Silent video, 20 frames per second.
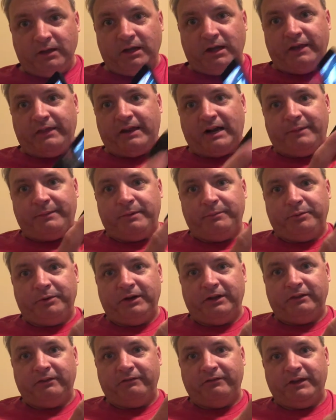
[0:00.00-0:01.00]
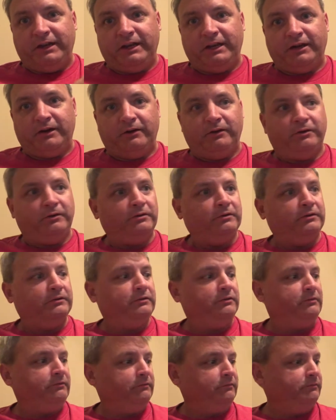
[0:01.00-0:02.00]
and then I've been putting the video
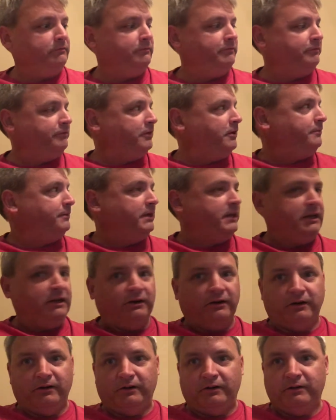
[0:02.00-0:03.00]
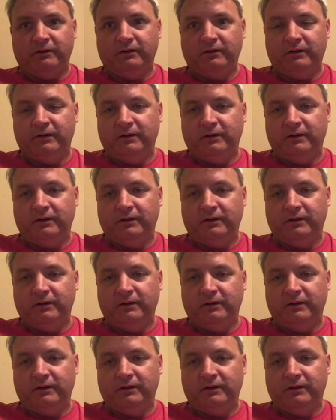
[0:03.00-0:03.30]
from here